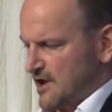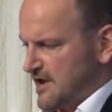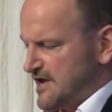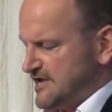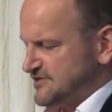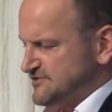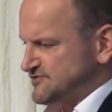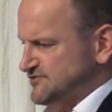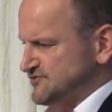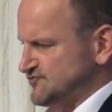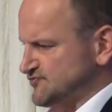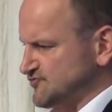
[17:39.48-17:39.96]

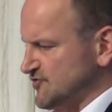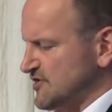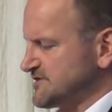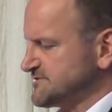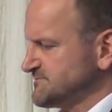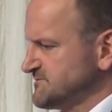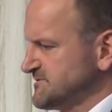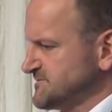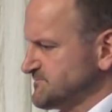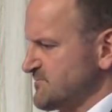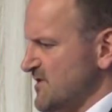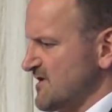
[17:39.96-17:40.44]
it
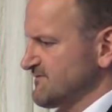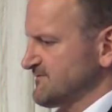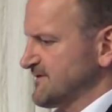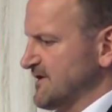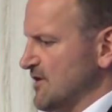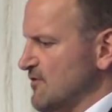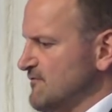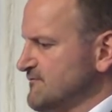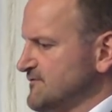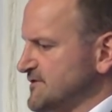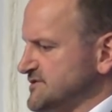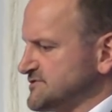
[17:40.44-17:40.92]
strikes me as
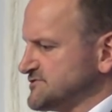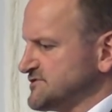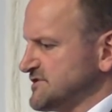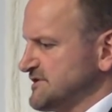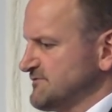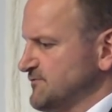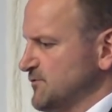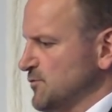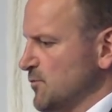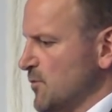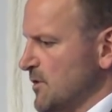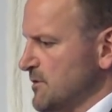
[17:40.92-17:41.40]
perfectly obvious that
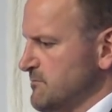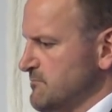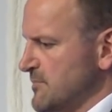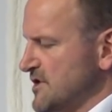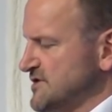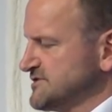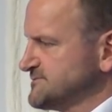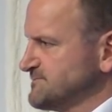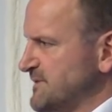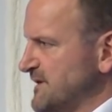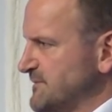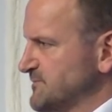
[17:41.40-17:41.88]
if you want
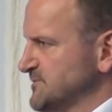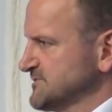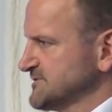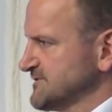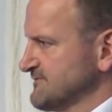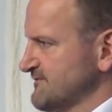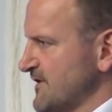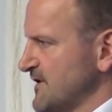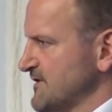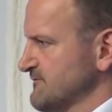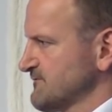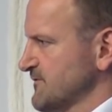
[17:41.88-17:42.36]
most people
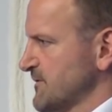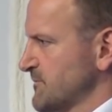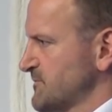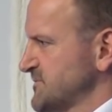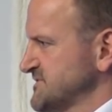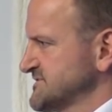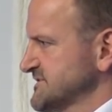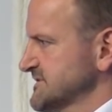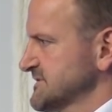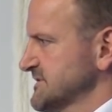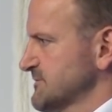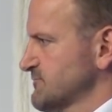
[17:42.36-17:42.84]
to vote for a
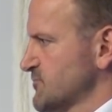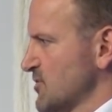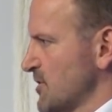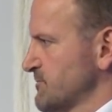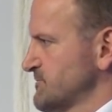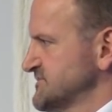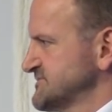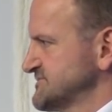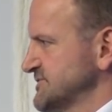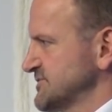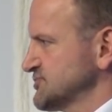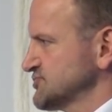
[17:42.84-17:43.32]
particular
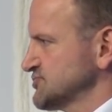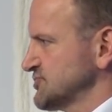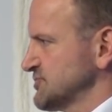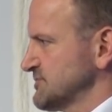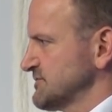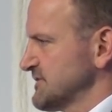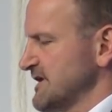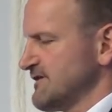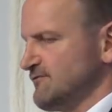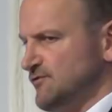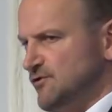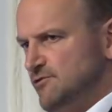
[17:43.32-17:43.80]

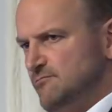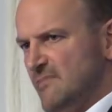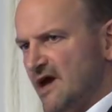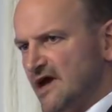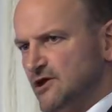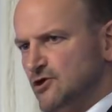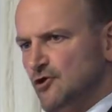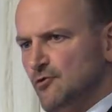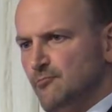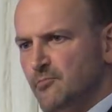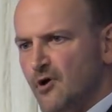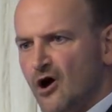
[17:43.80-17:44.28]
proposition, if you
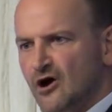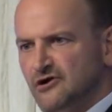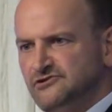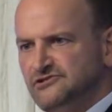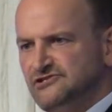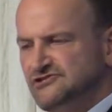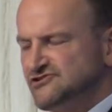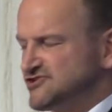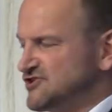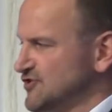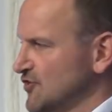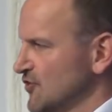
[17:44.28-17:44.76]
make your
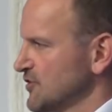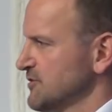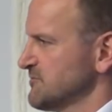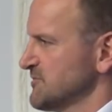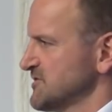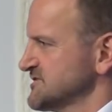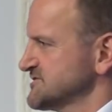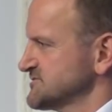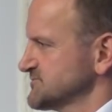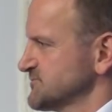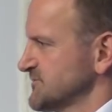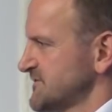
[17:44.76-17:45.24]
party
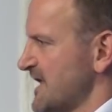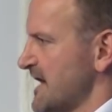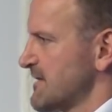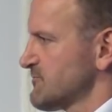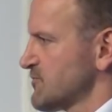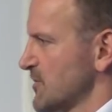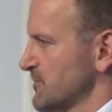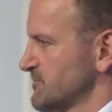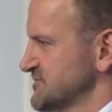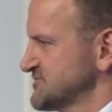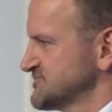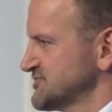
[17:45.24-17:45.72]
synonymous with that
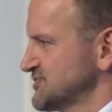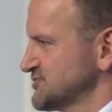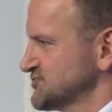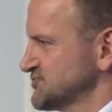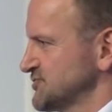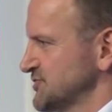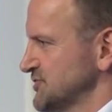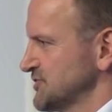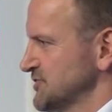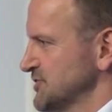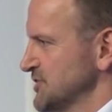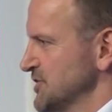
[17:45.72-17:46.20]

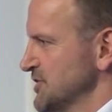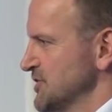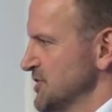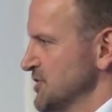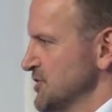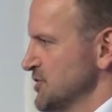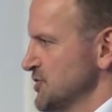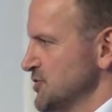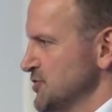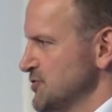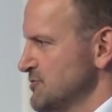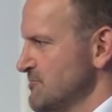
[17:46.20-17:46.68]
proposition,
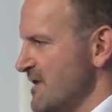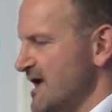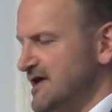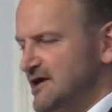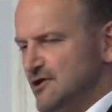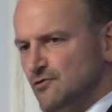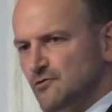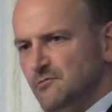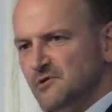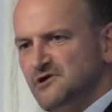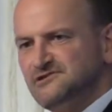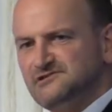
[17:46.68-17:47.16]
you make
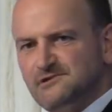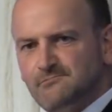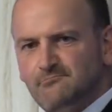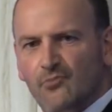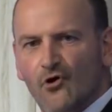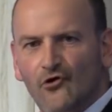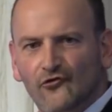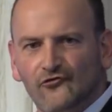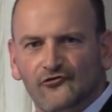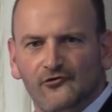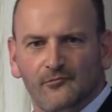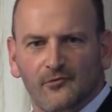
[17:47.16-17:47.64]
it almost
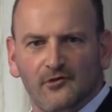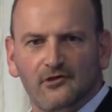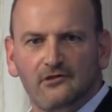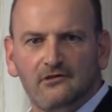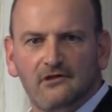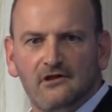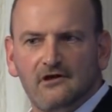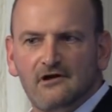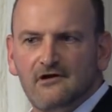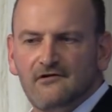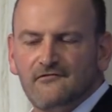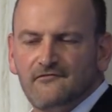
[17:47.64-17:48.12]
impossible
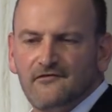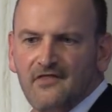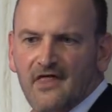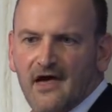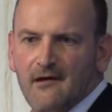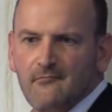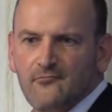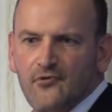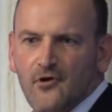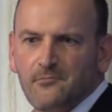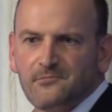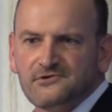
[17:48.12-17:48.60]
for
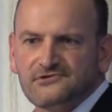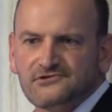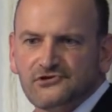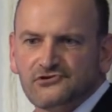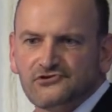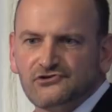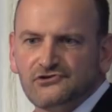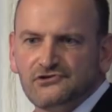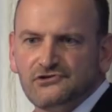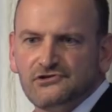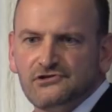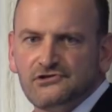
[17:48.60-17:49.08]
that
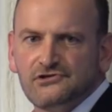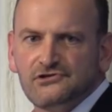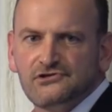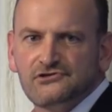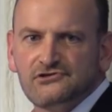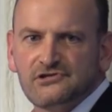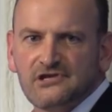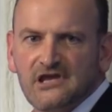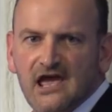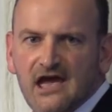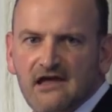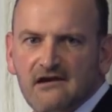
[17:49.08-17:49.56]
proposition
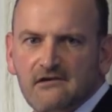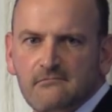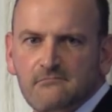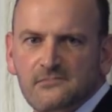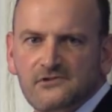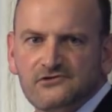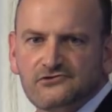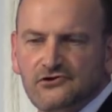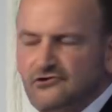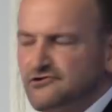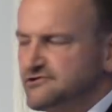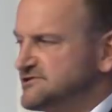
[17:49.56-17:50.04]
to get
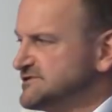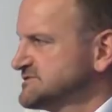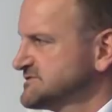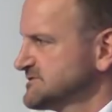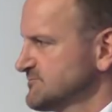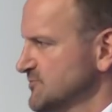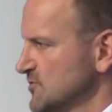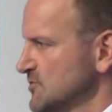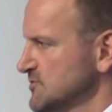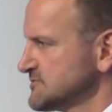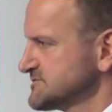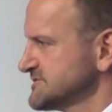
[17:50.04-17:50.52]
majority
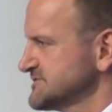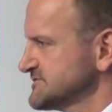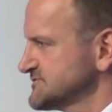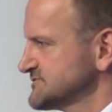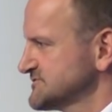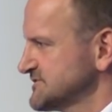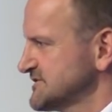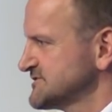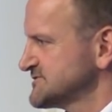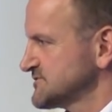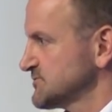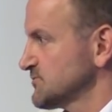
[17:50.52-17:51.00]
support.
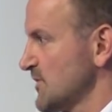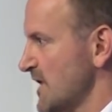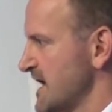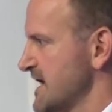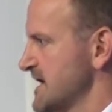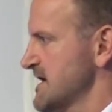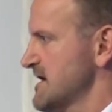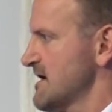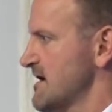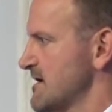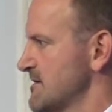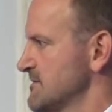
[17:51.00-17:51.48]
It's the
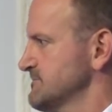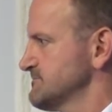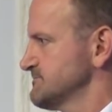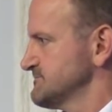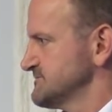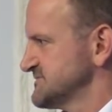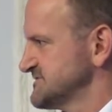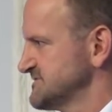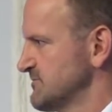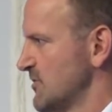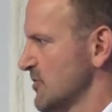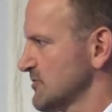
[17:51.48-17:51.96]
way our
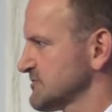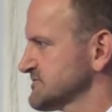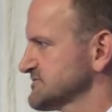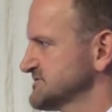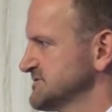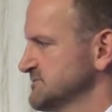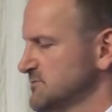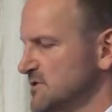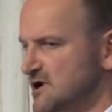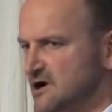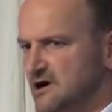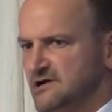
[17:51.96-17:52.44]

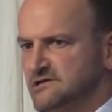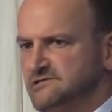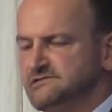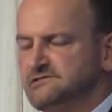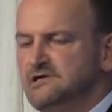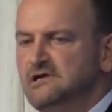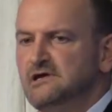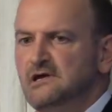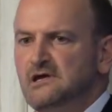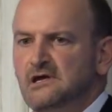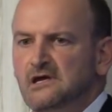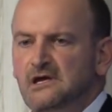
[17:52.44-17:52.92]
democracy works.